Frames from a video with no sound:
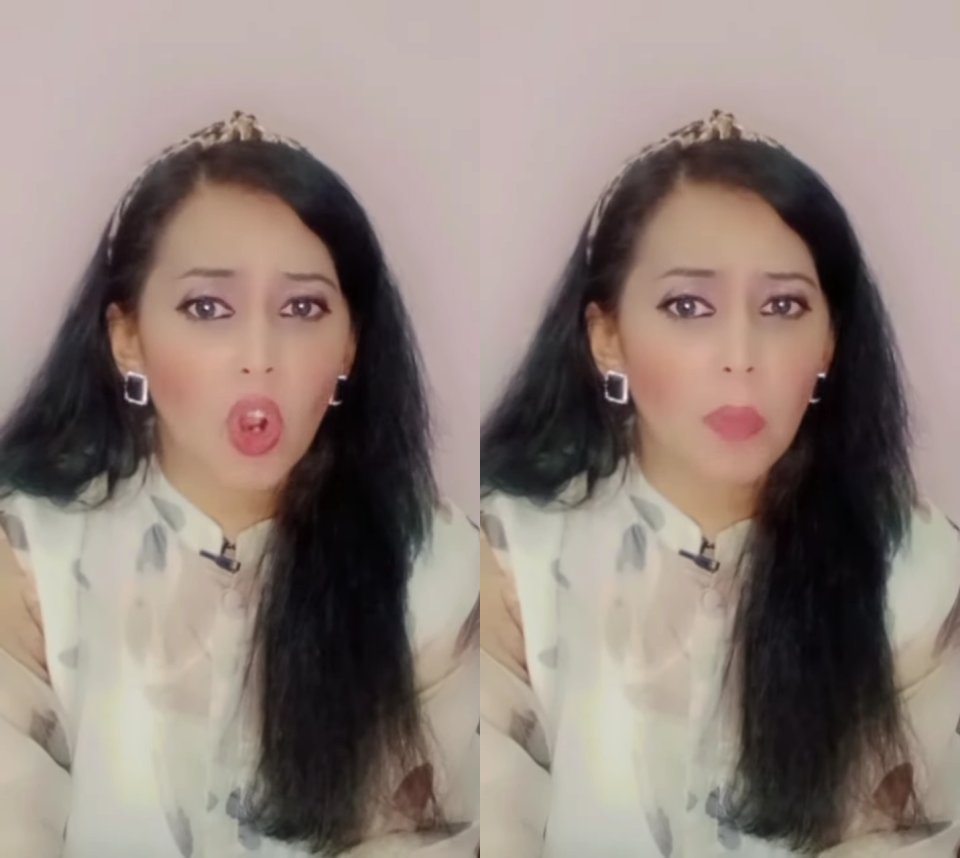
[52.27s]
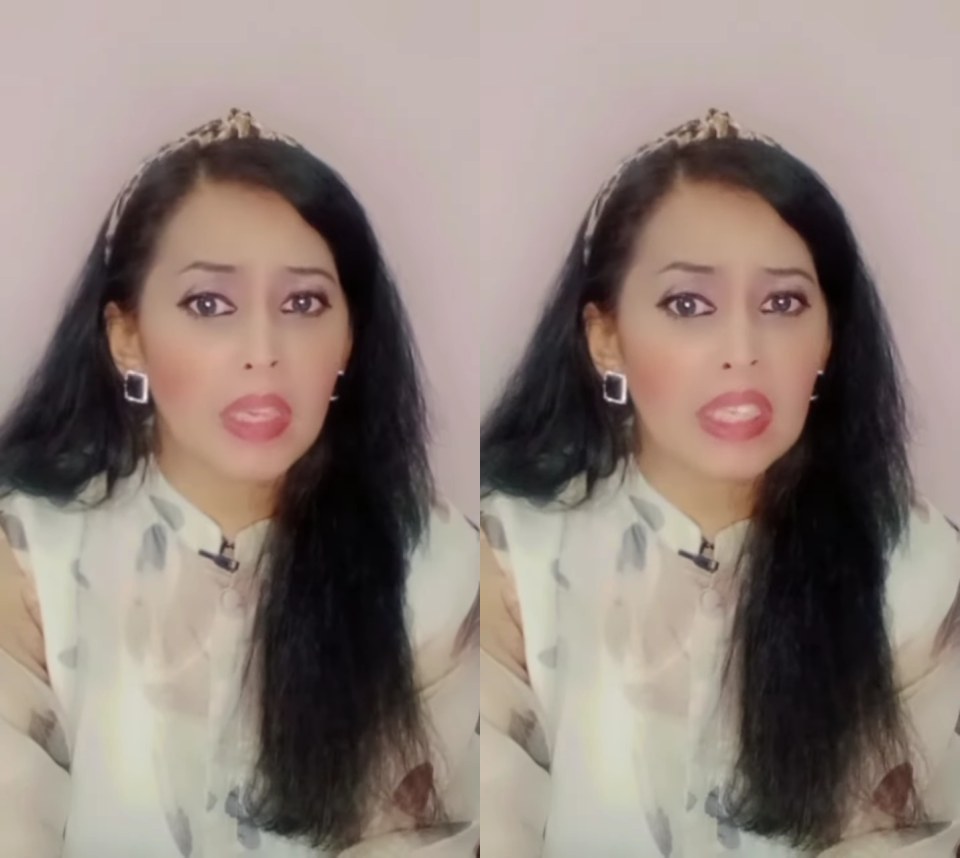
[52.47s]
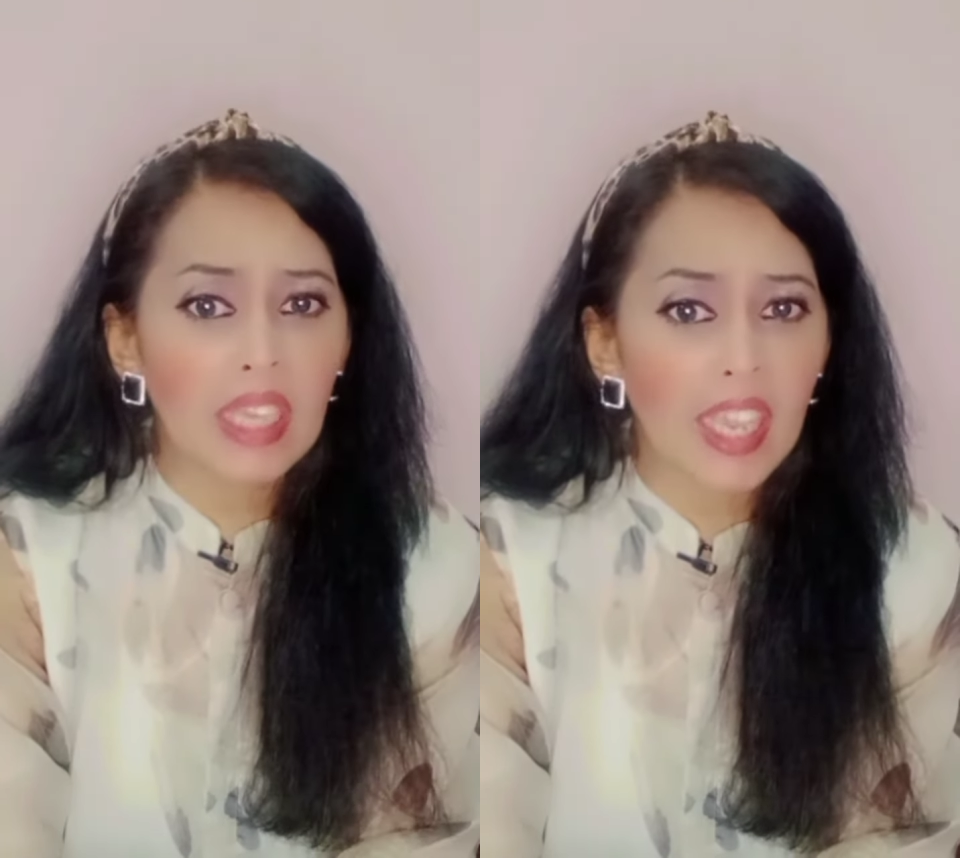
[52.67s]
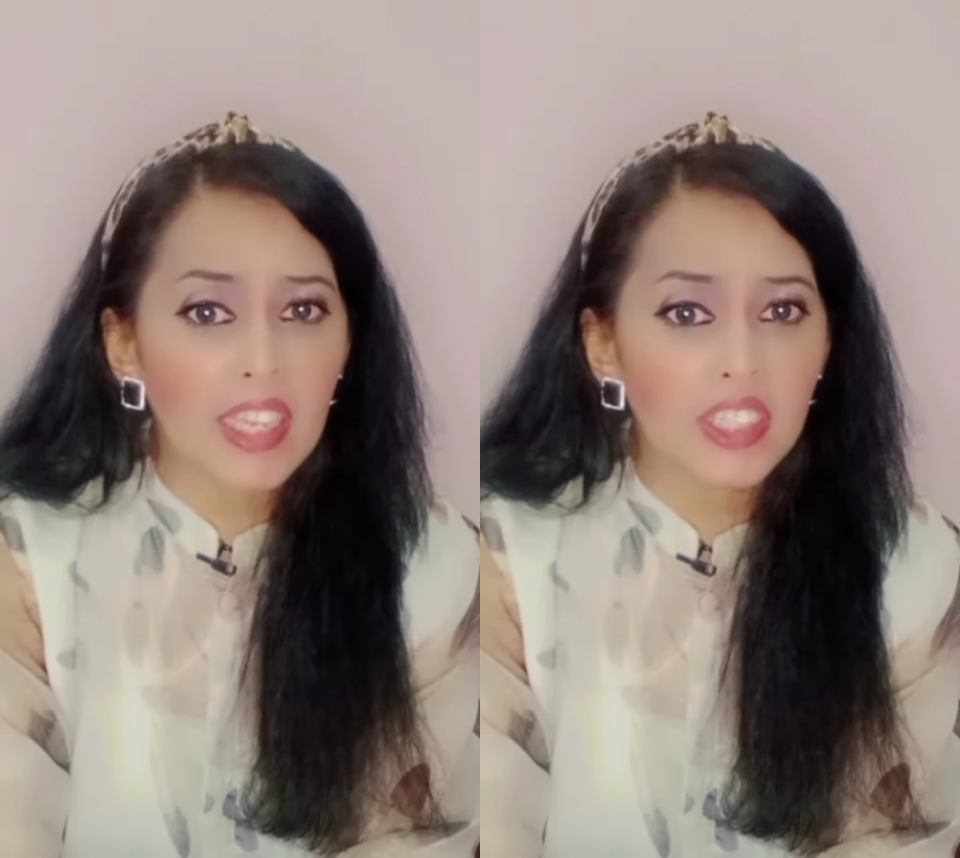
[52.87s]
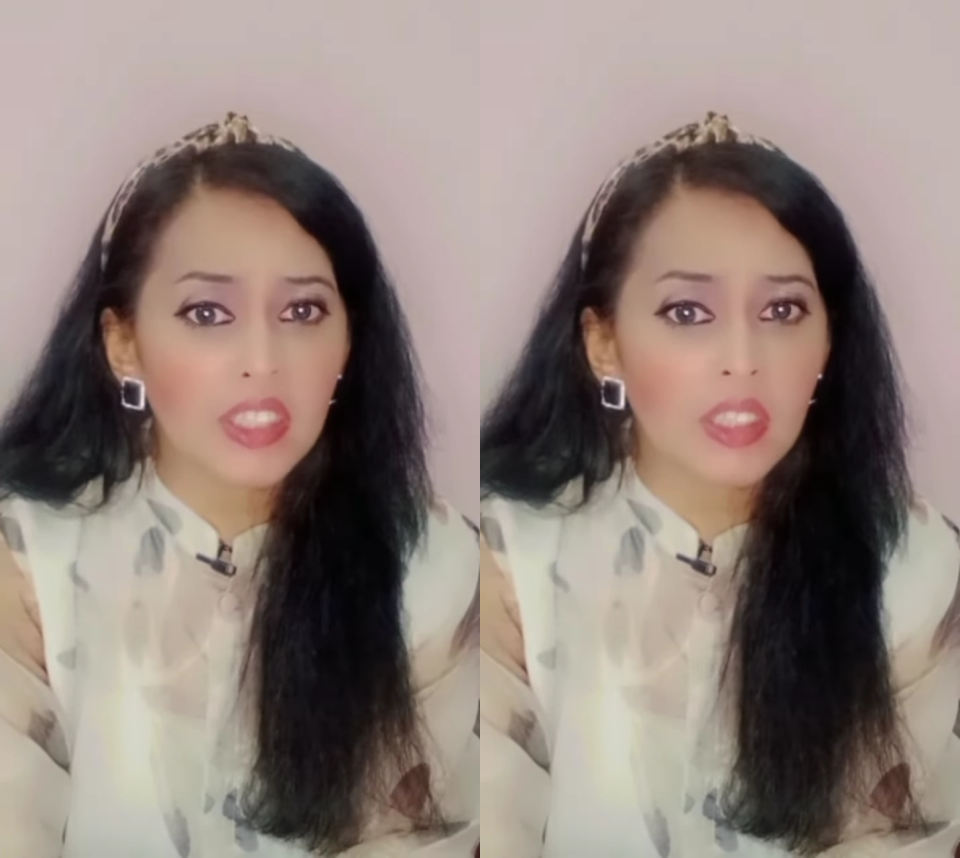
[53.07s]
Or being
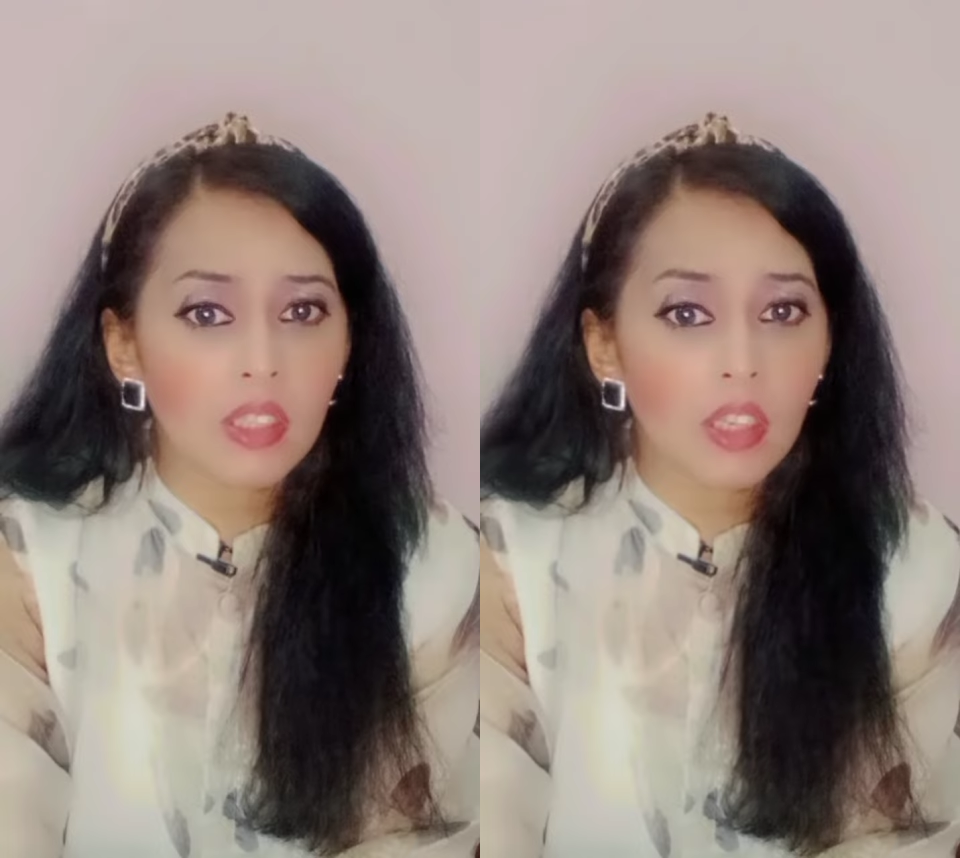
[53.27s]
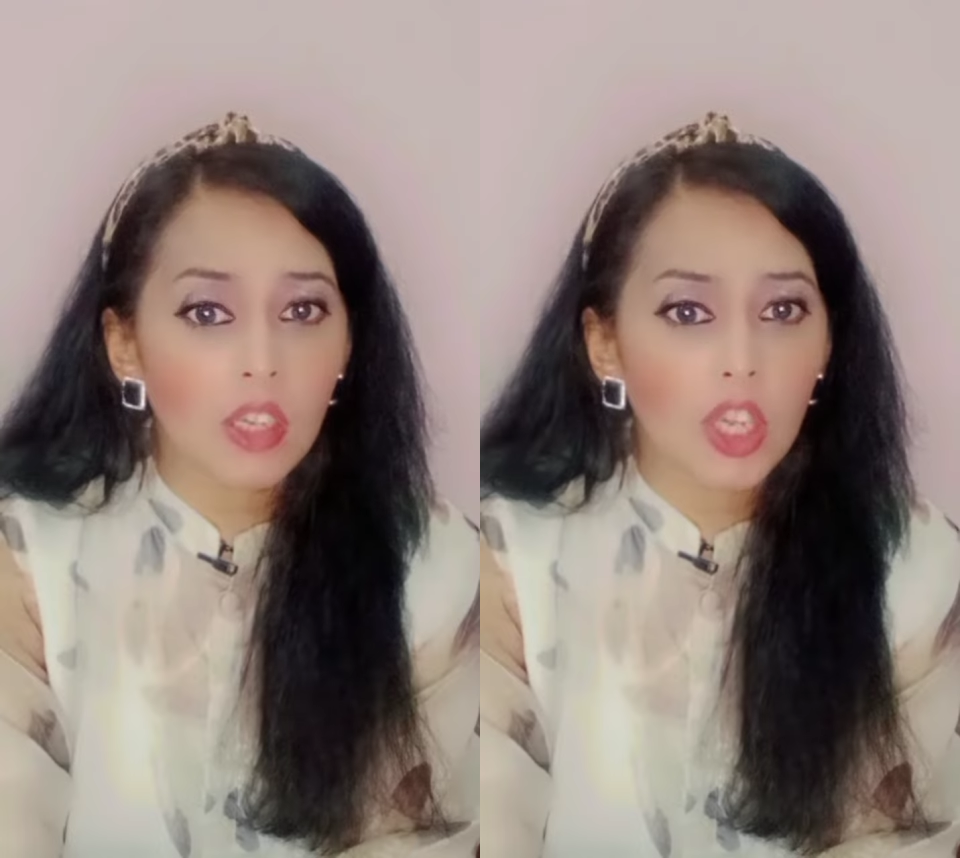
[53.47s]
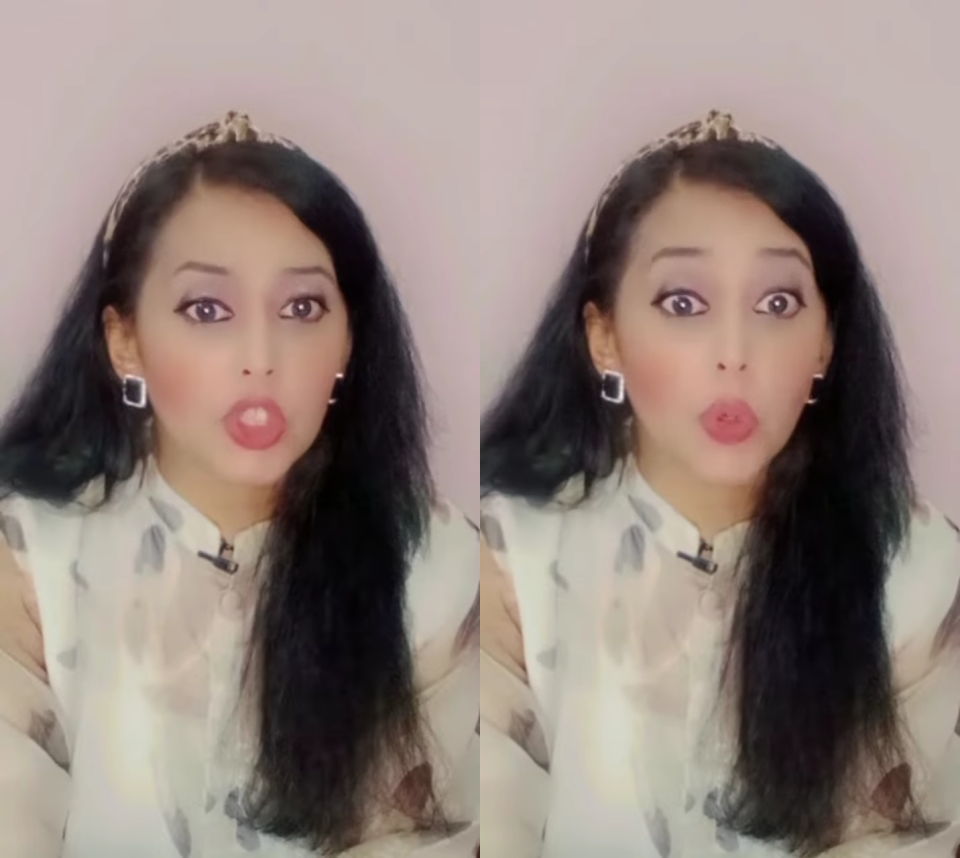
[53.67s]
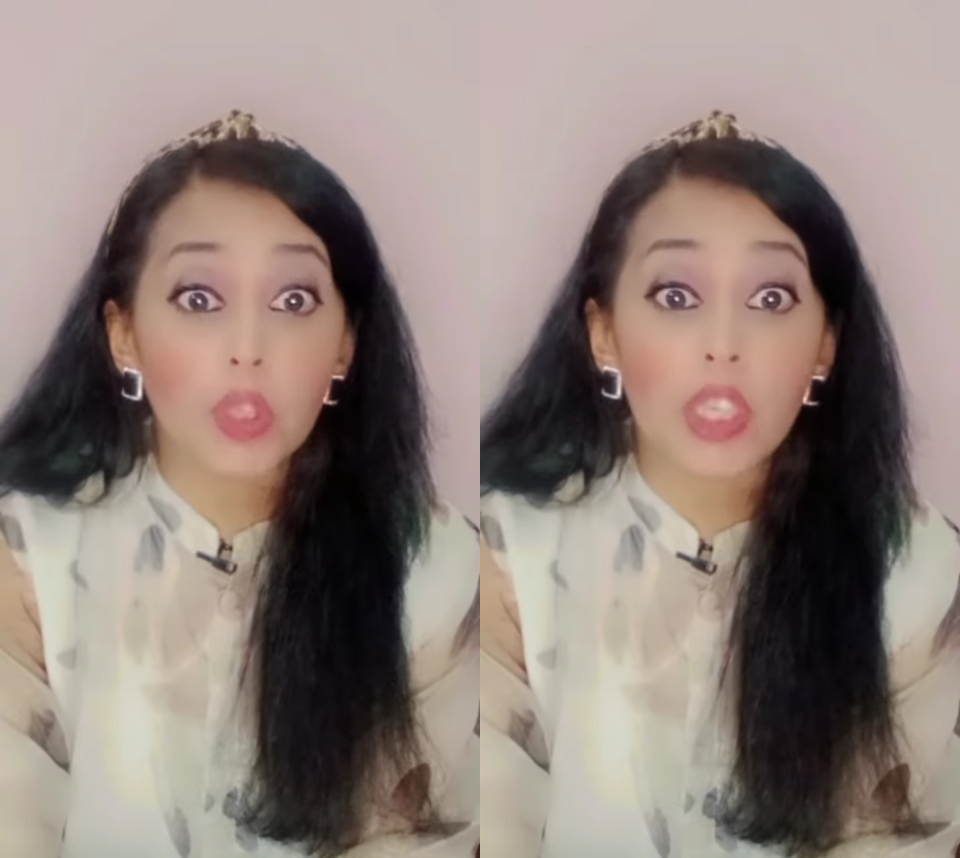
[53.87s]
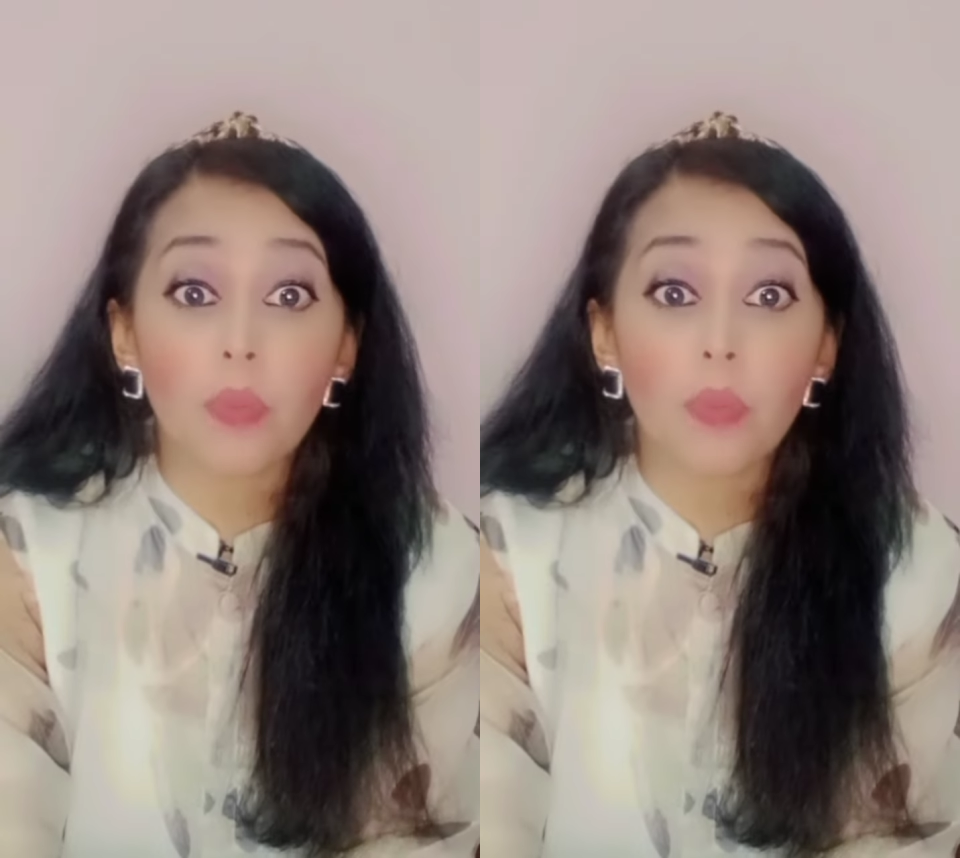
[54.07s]
hated, don't